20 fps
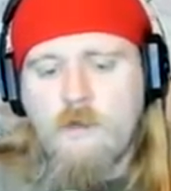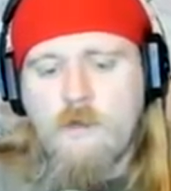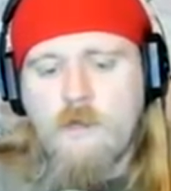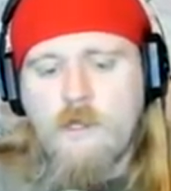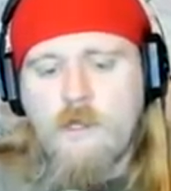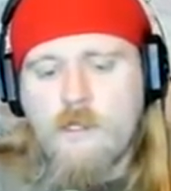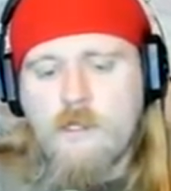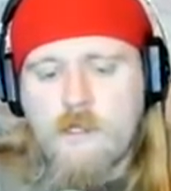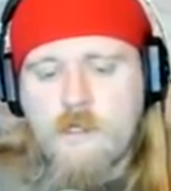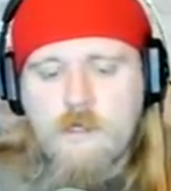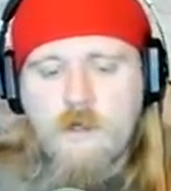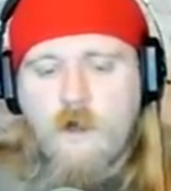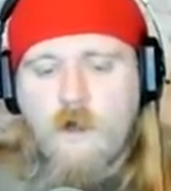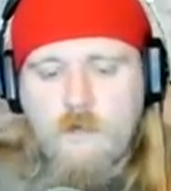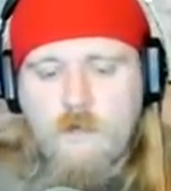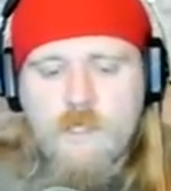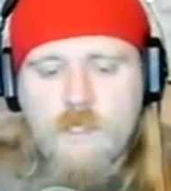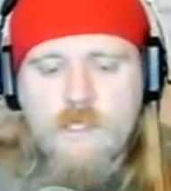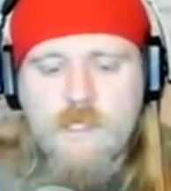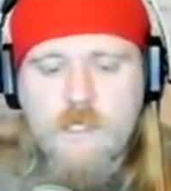He didn't
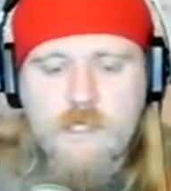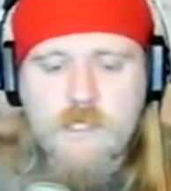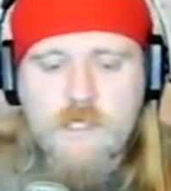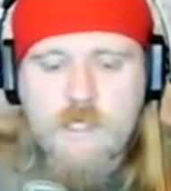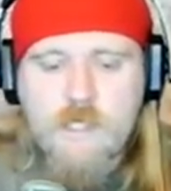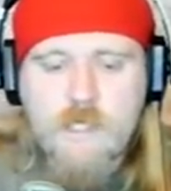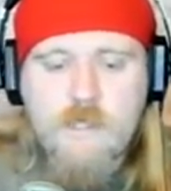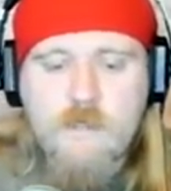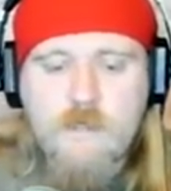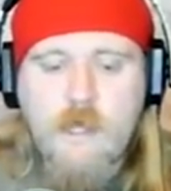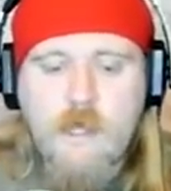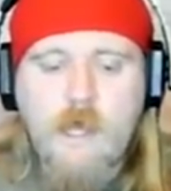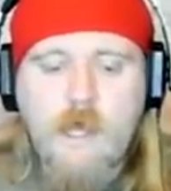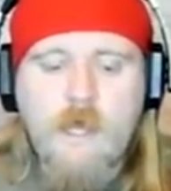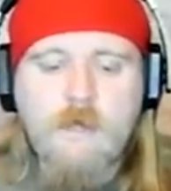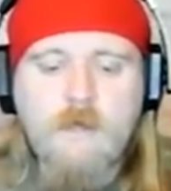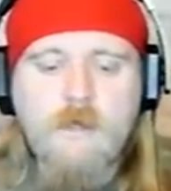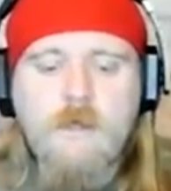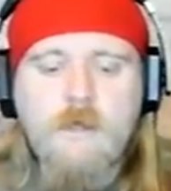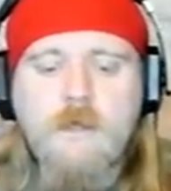always succeed in
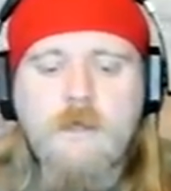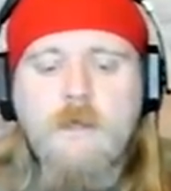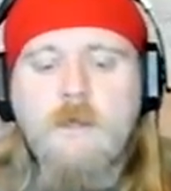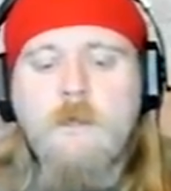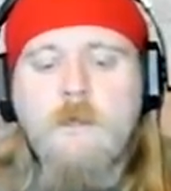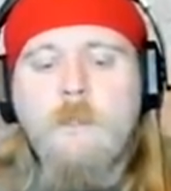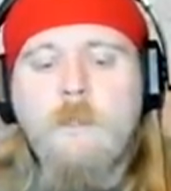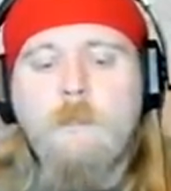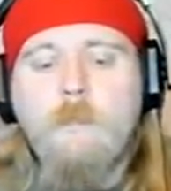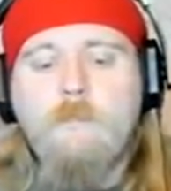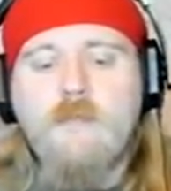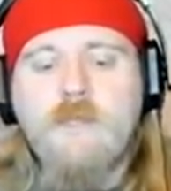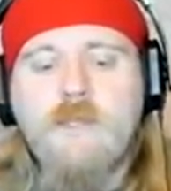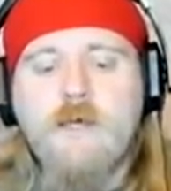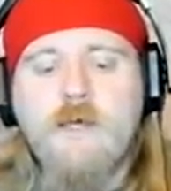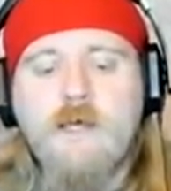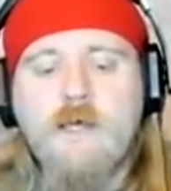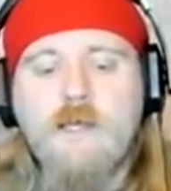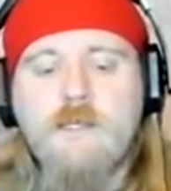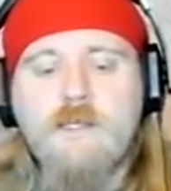that
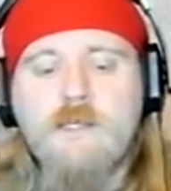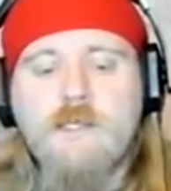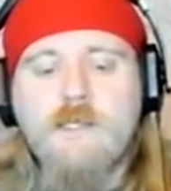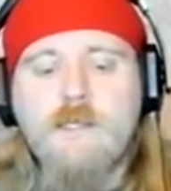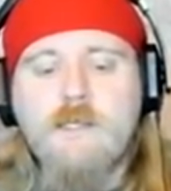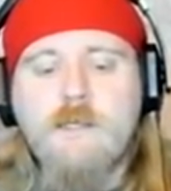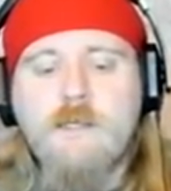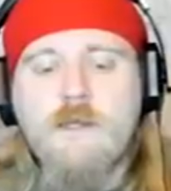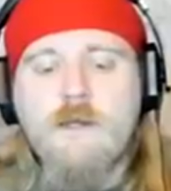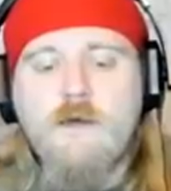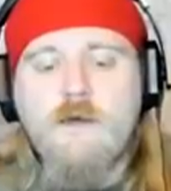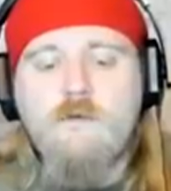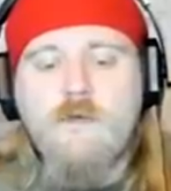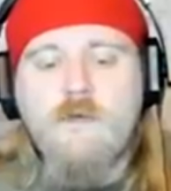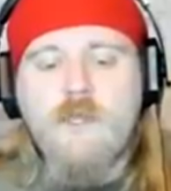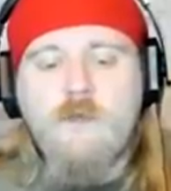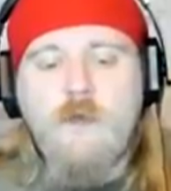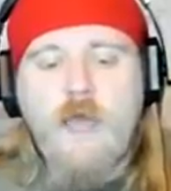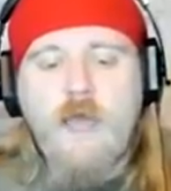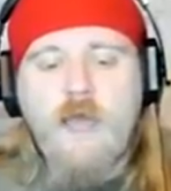because,
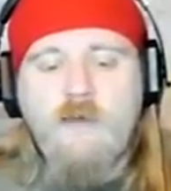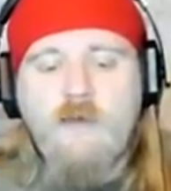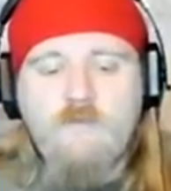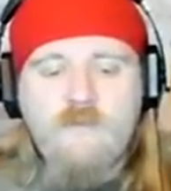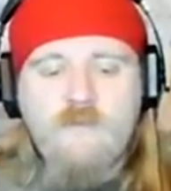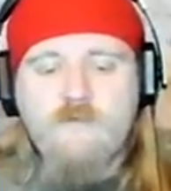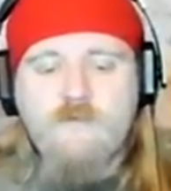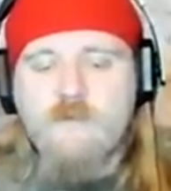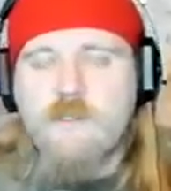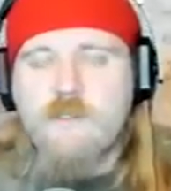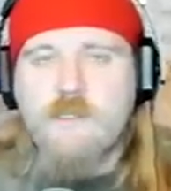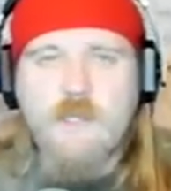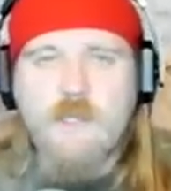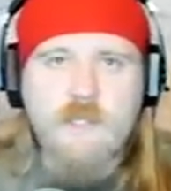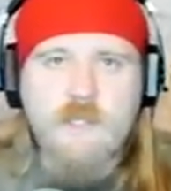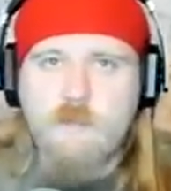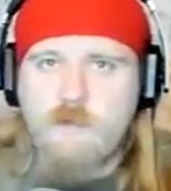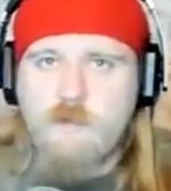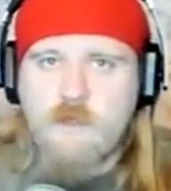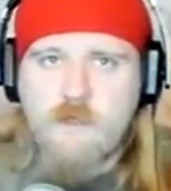when you have different
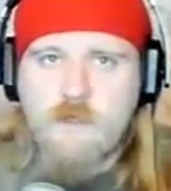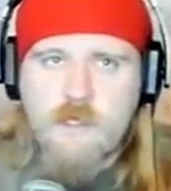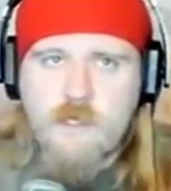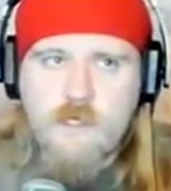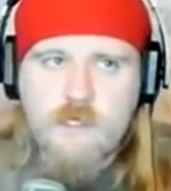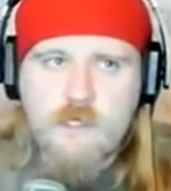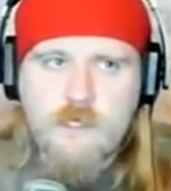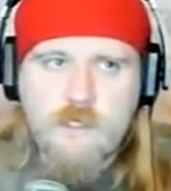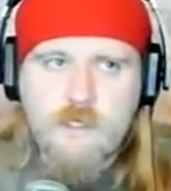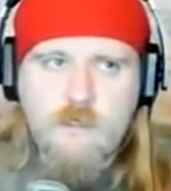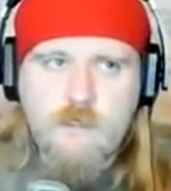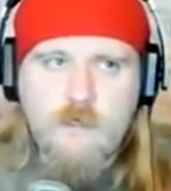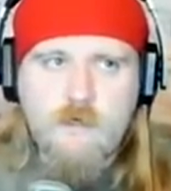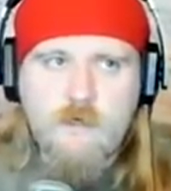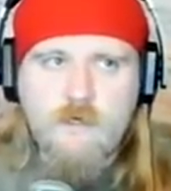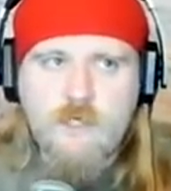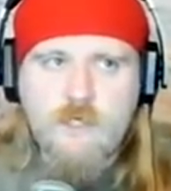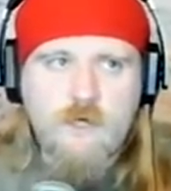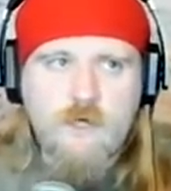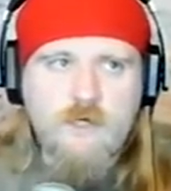sensibilities,
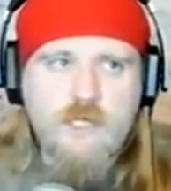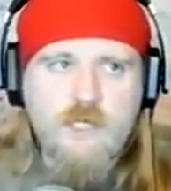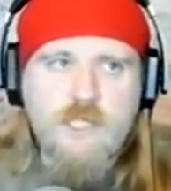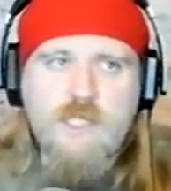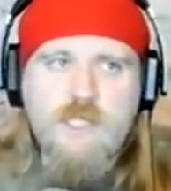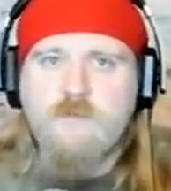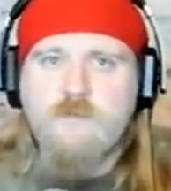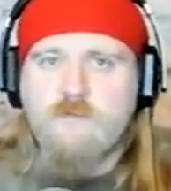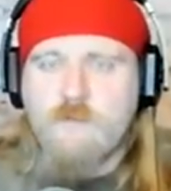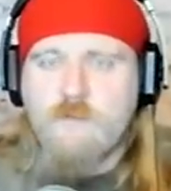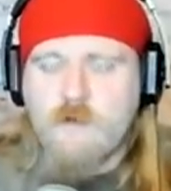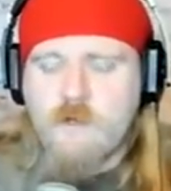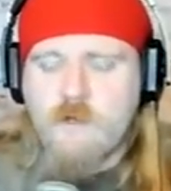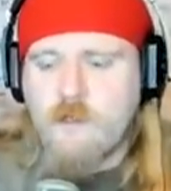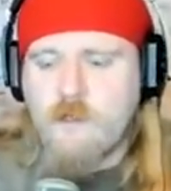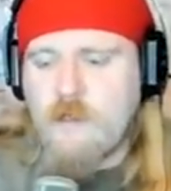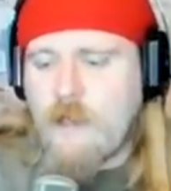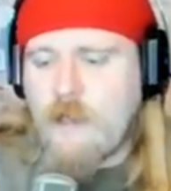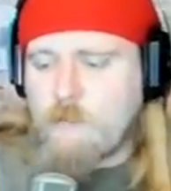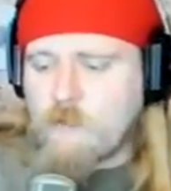they're just different.
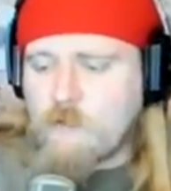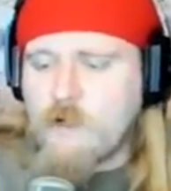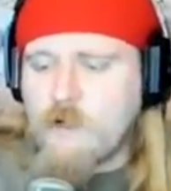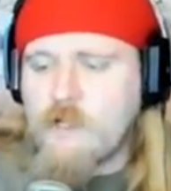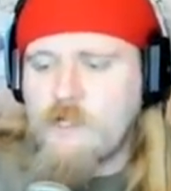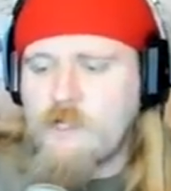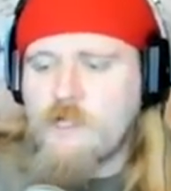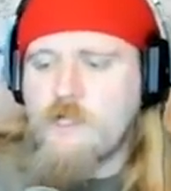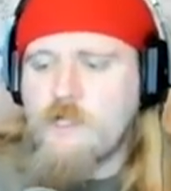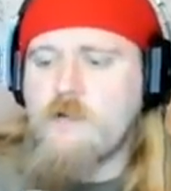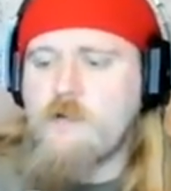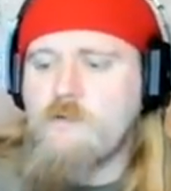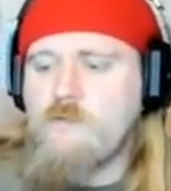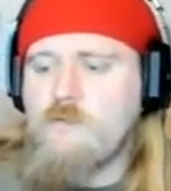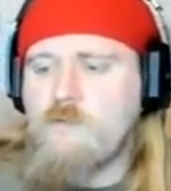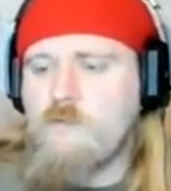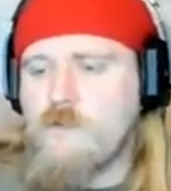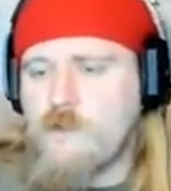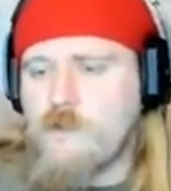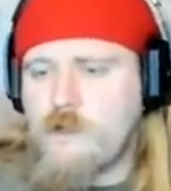
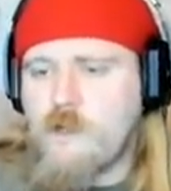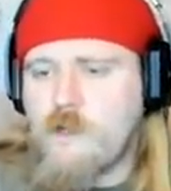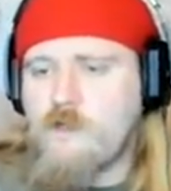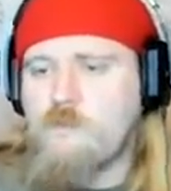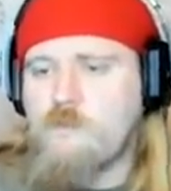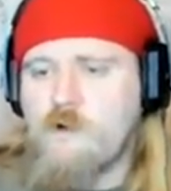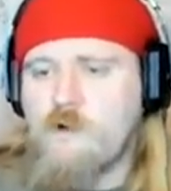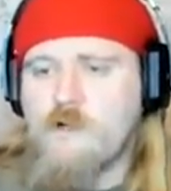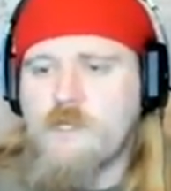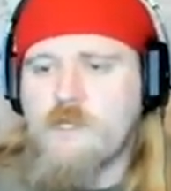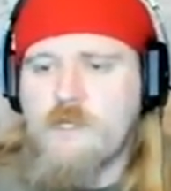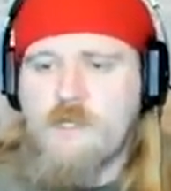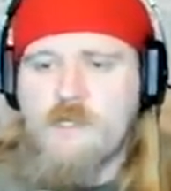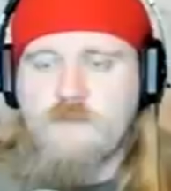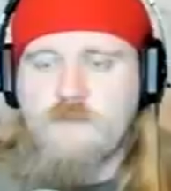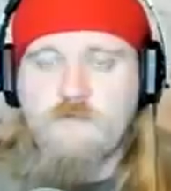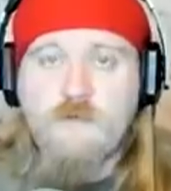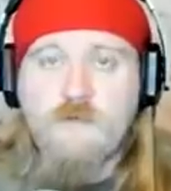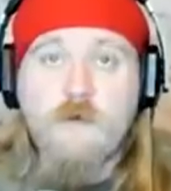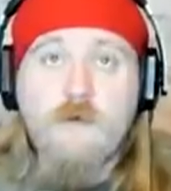Collaboration with another person
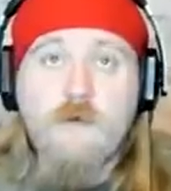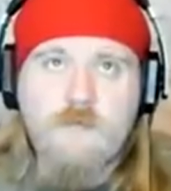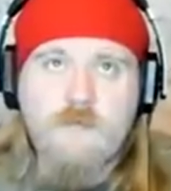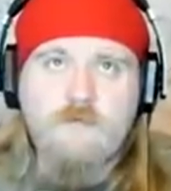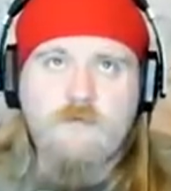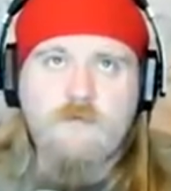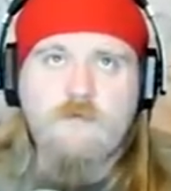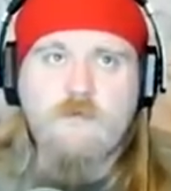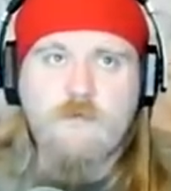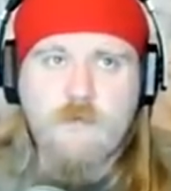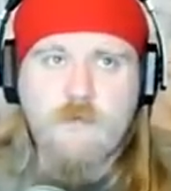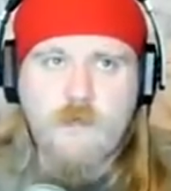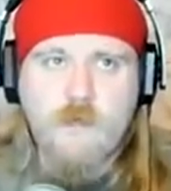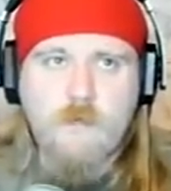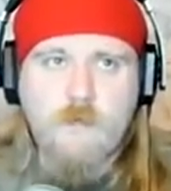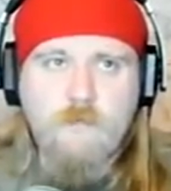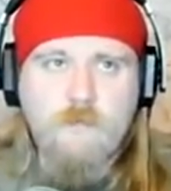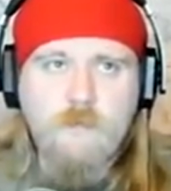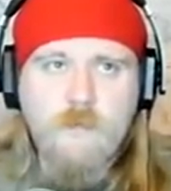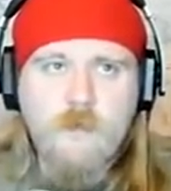is a very difficult
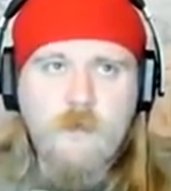thing.